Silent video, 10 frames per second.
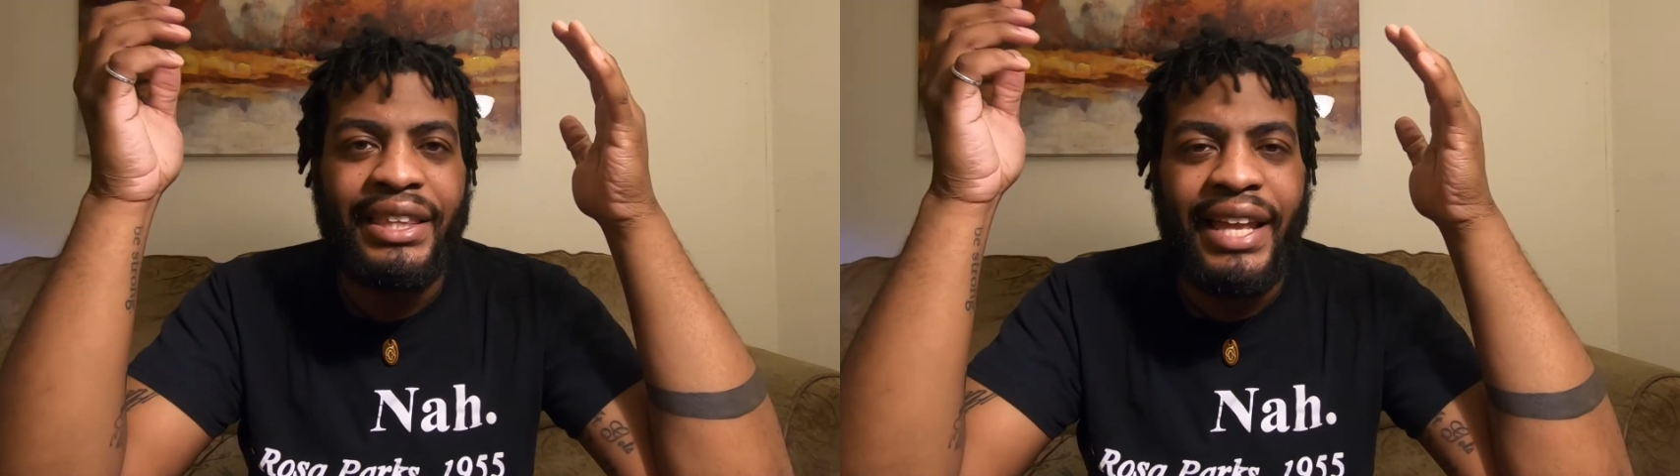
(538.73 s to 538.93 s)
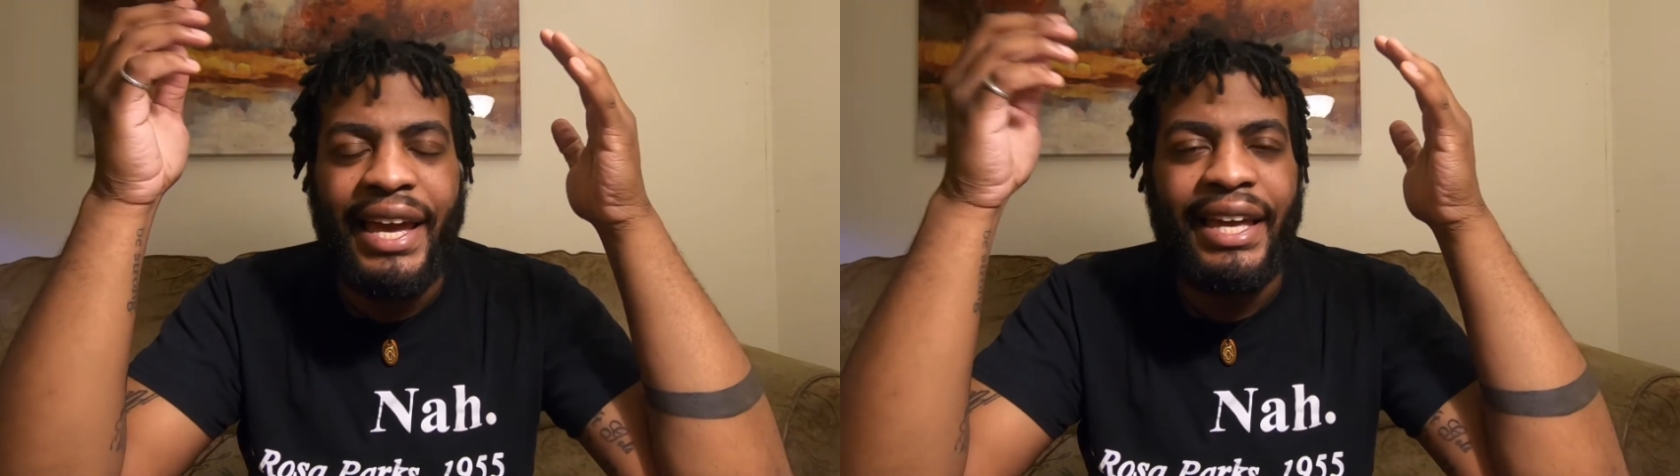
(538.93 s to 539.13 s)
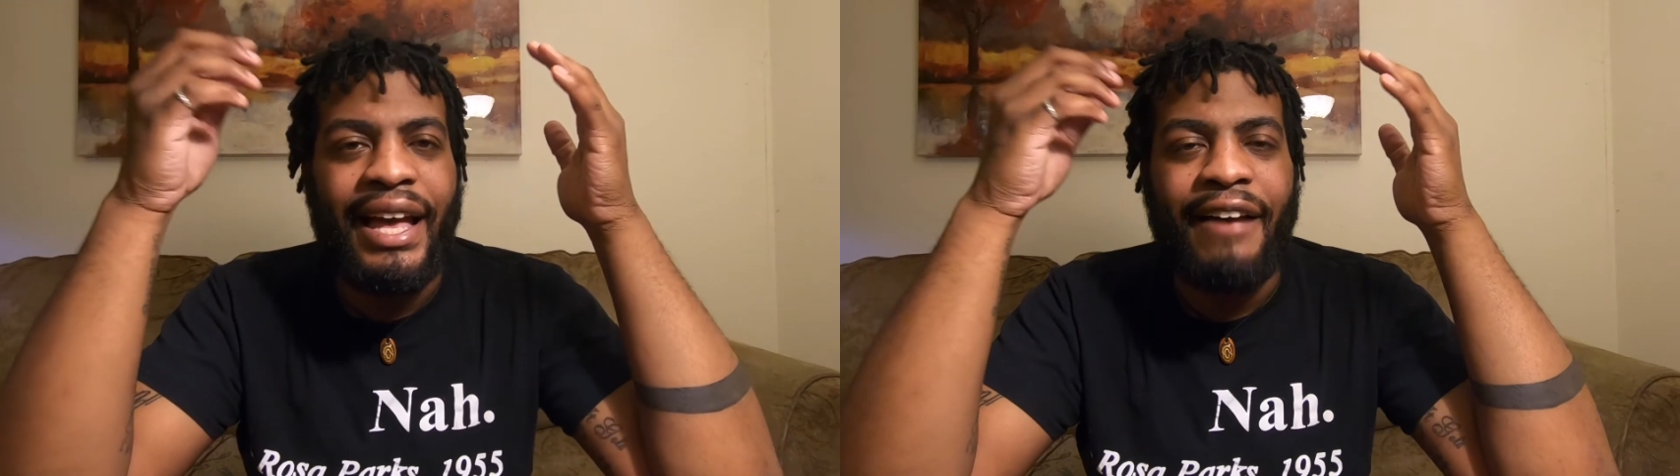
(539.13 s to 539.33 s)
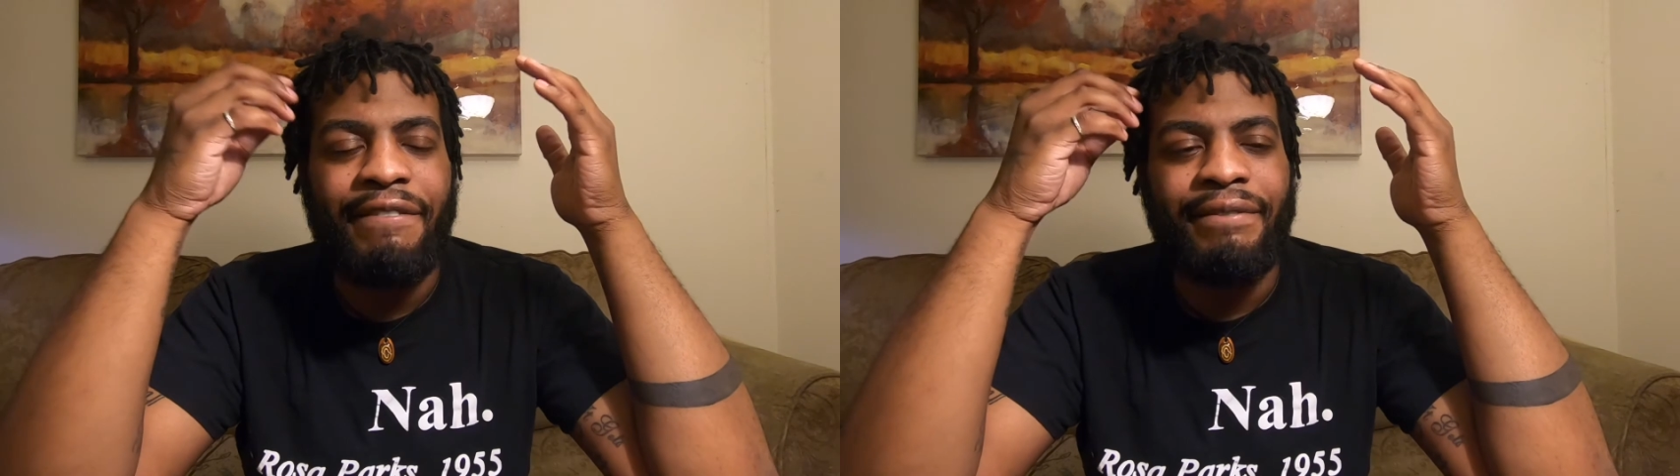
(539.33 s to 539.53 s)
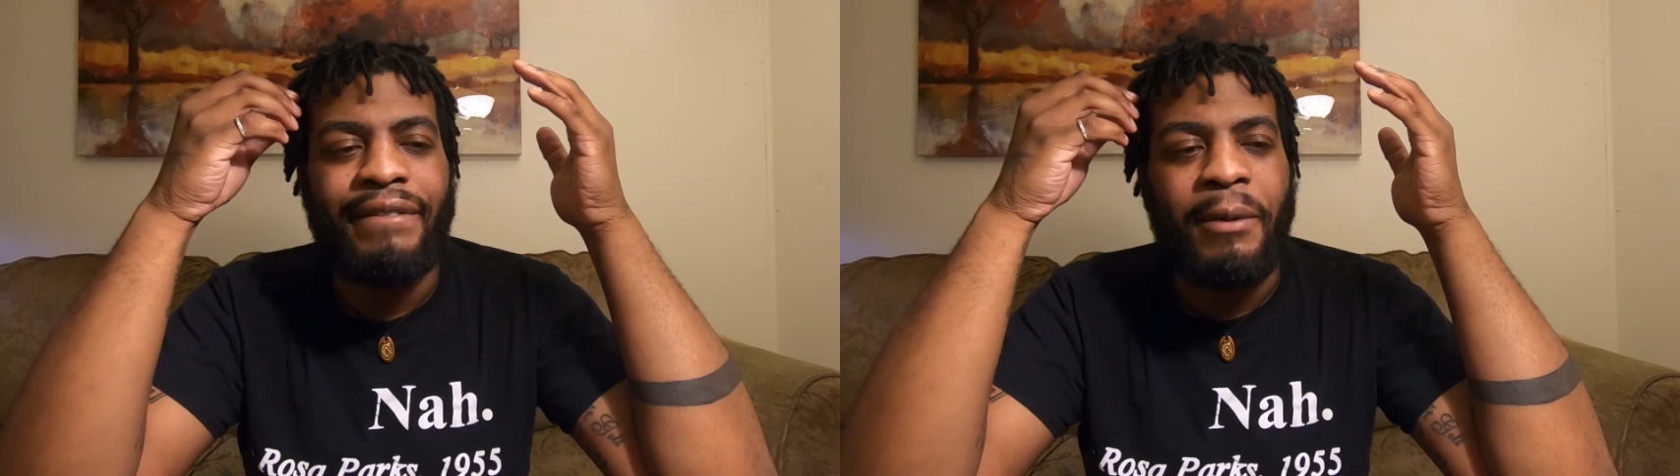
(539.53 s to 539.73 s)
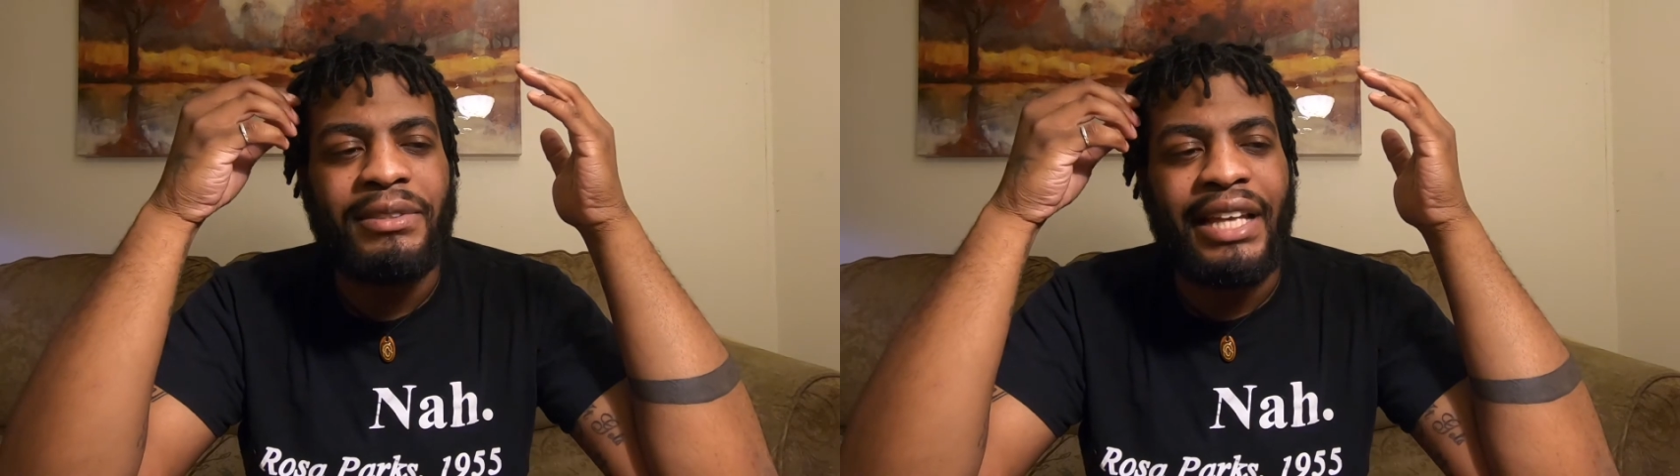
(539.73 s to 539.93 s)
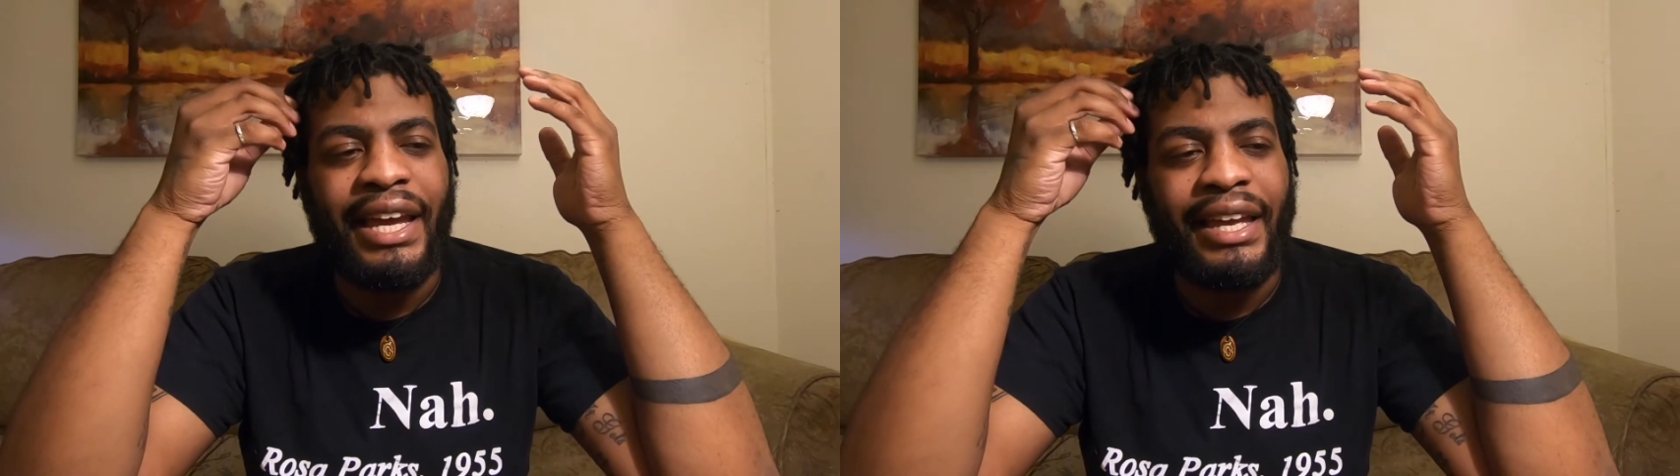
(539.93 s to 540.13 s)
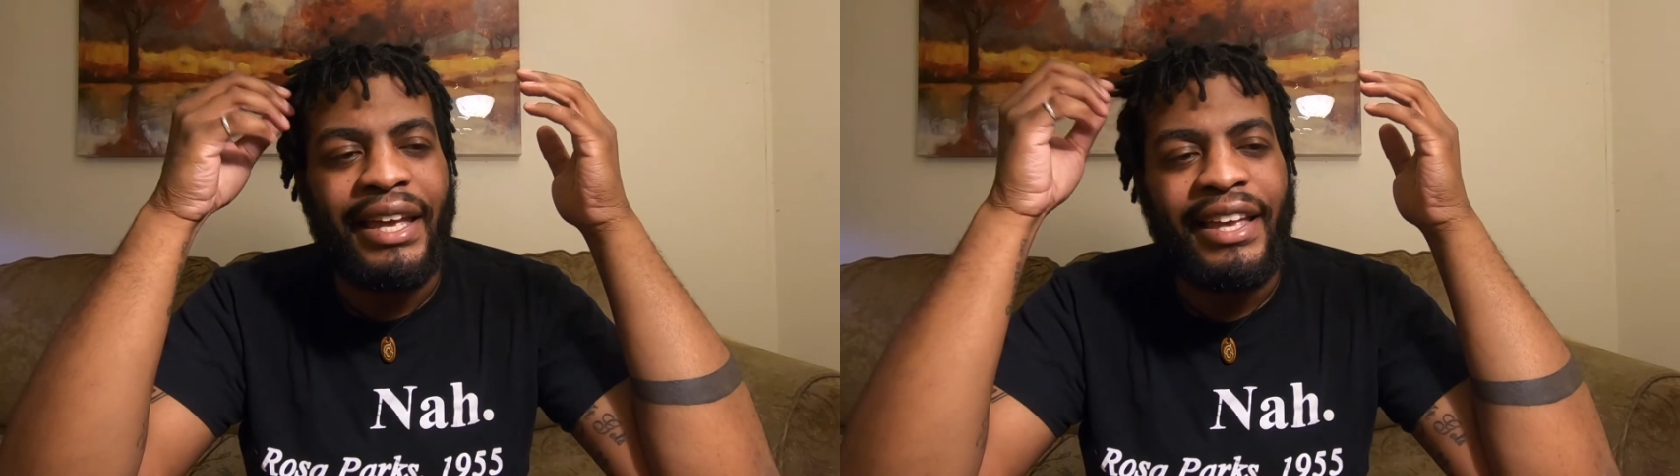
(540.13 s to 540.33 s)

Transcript: Like, I was like,